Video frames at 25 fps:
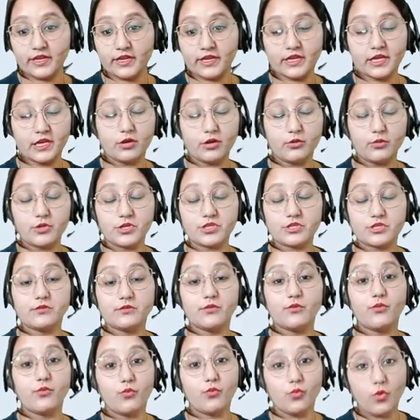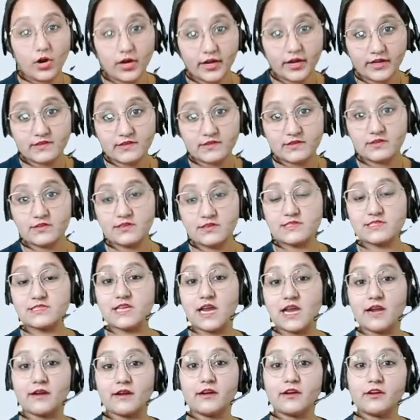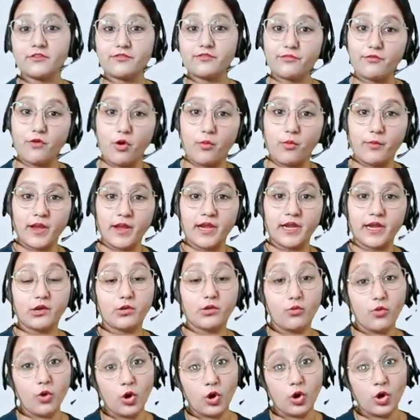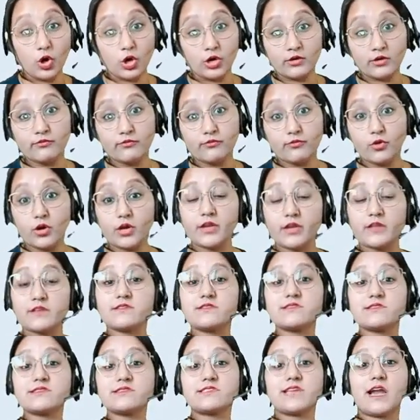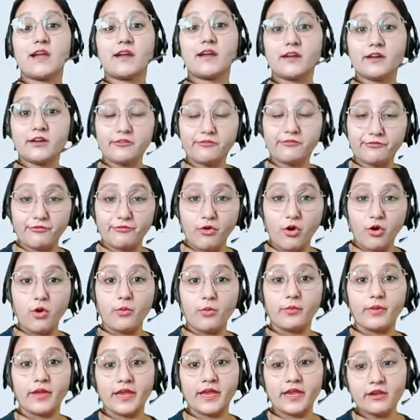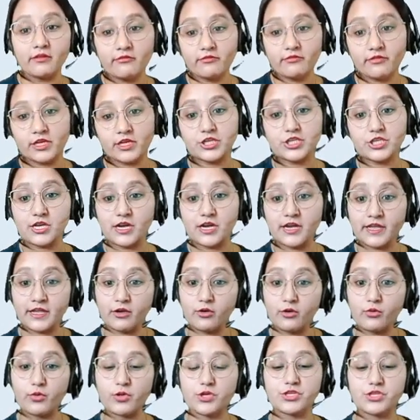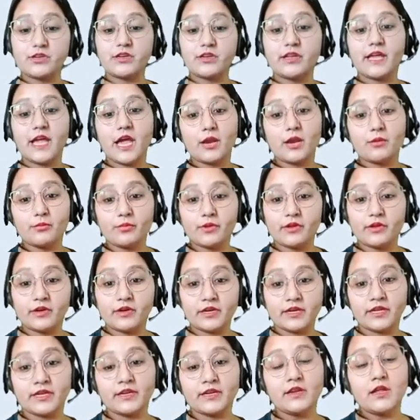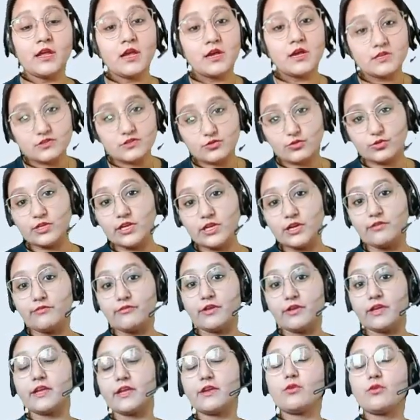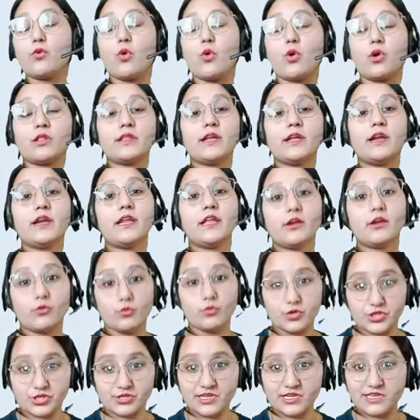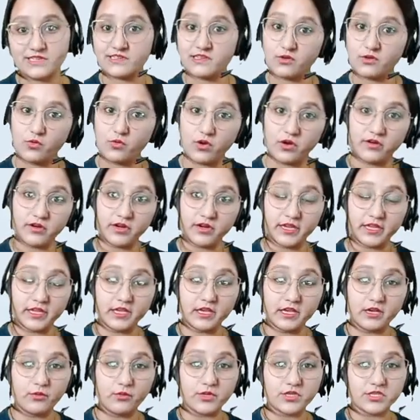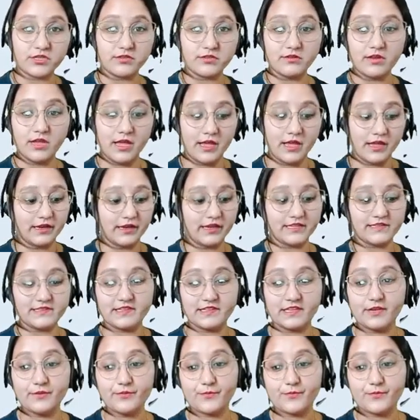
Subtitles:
equation, what is the standard format or what is the standard form in which a equation can be written so that we can call that equation as a quadratic equation? Let's see.